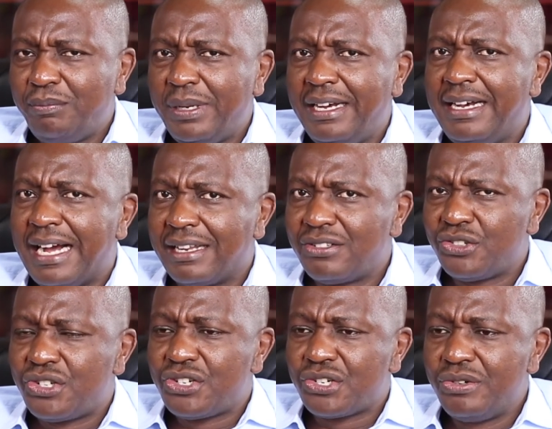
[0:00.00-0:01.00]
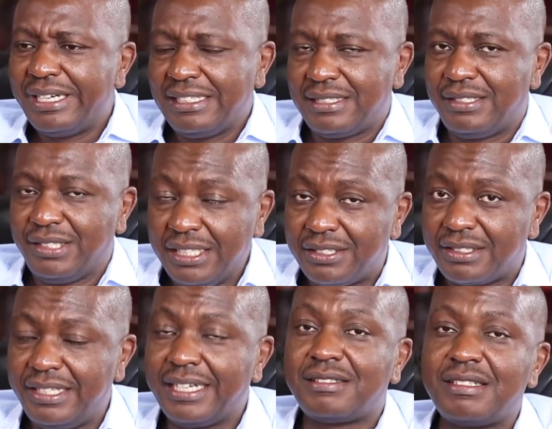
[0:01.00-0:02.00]
he began to
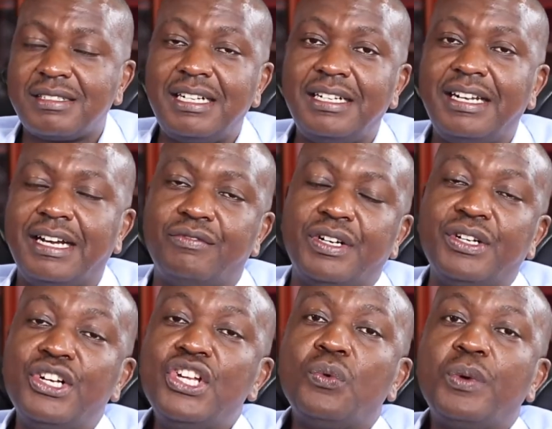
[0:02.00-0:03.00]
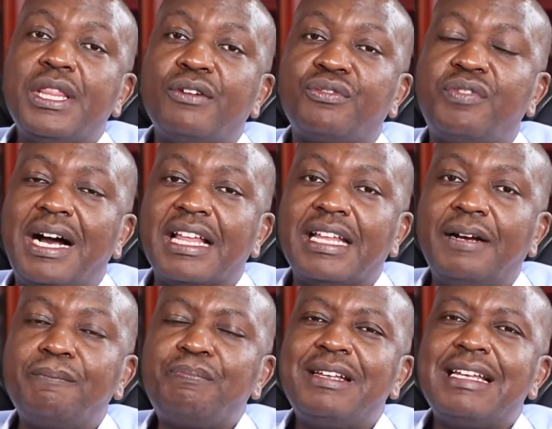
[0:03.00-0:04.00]
exist. He existed in heaven with the Father,